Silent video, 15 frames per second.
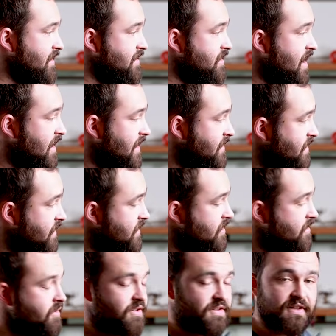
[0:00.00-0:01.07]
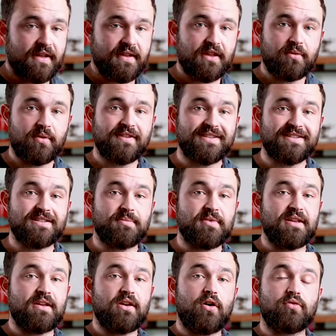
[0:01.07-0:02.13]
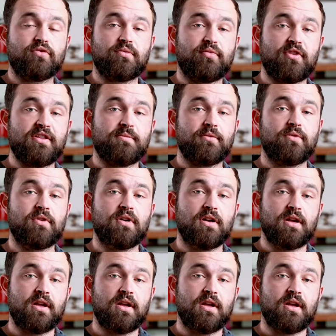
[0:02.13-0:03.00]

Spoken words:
these jackets to do, just like the other ones, is to be ultra breathable,